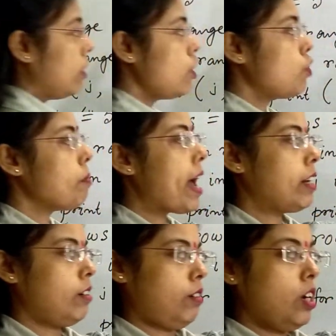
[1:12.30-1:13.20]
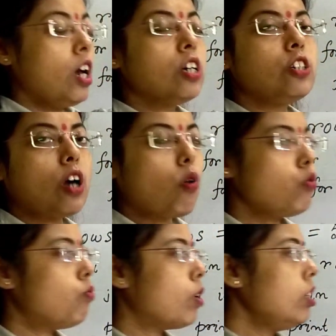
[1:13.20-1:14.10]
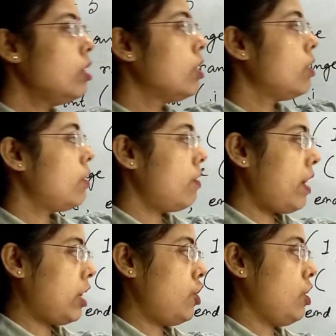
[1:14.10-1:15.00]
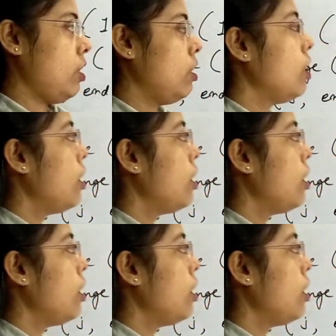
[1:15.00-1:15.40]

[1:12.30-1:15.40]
this manner, downward direction.